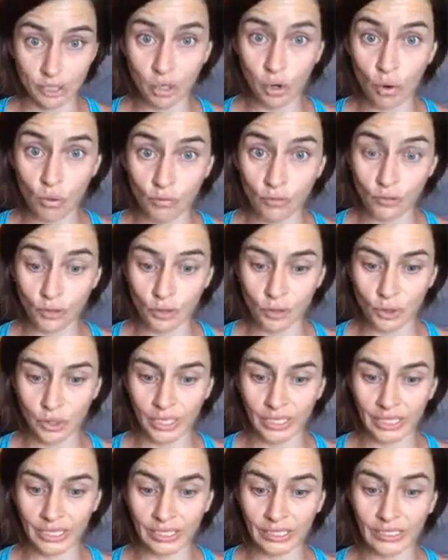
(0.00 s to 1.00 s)

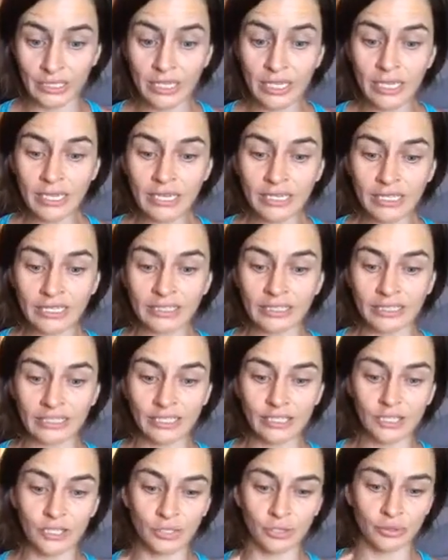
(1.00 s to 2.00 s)
overtraining can lead
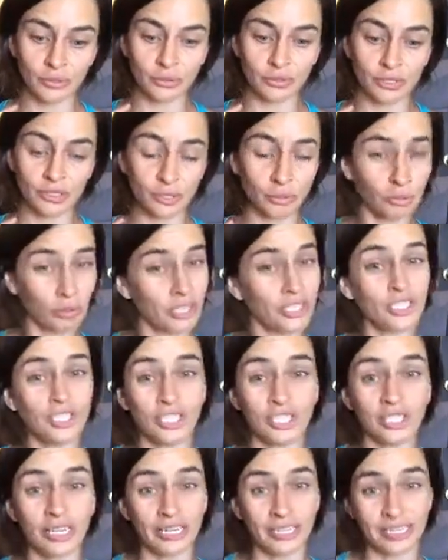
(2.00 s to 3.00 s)
to
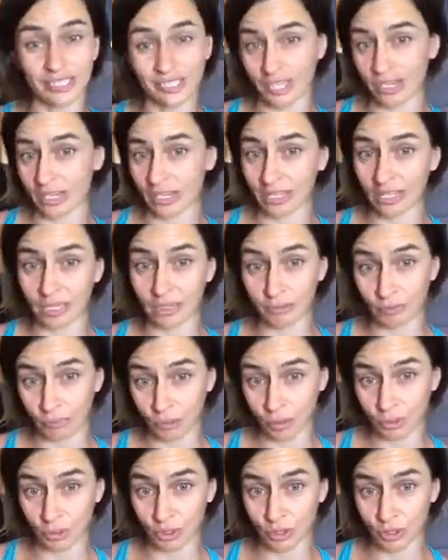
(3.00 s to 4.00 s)
depression, anxiety, and
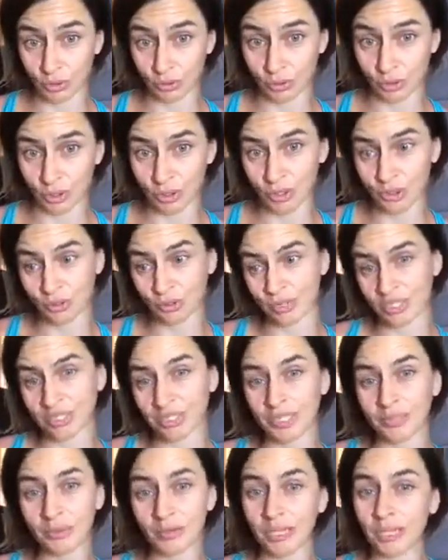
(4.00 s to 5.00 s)
mood disorders. So this
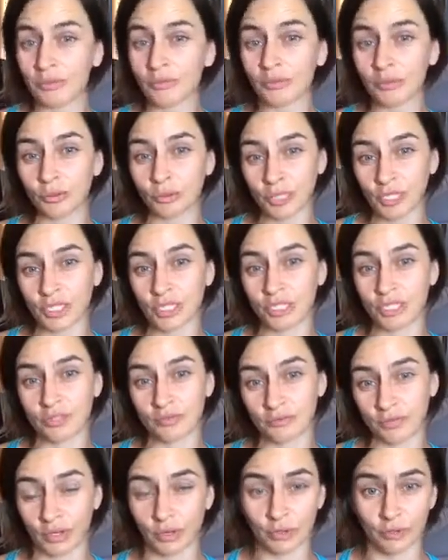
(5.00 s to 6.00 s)
is why inflammation is
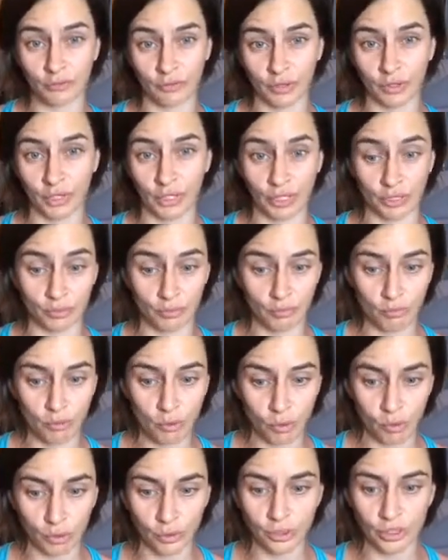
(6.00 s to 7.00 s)
very, very
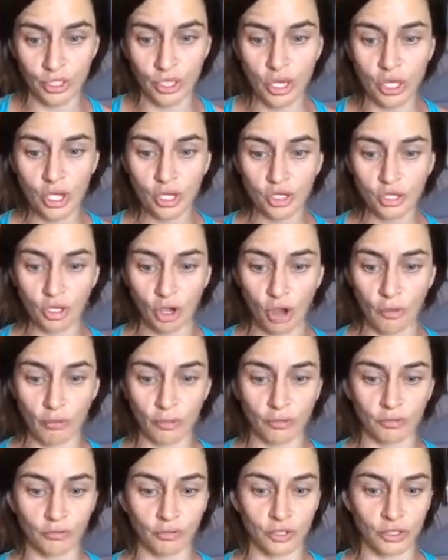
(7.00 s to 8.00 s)
important topic
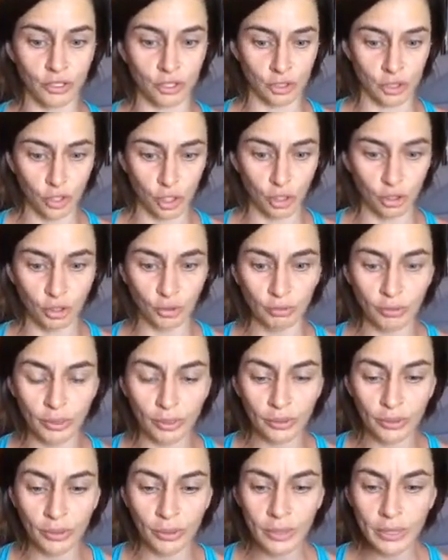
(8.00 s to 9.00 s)
for us to talk
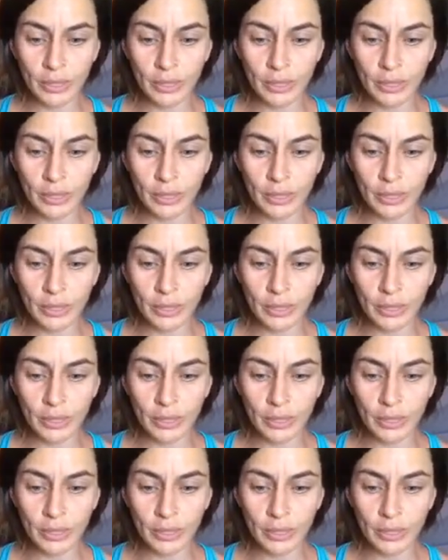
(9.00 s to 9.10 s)
about.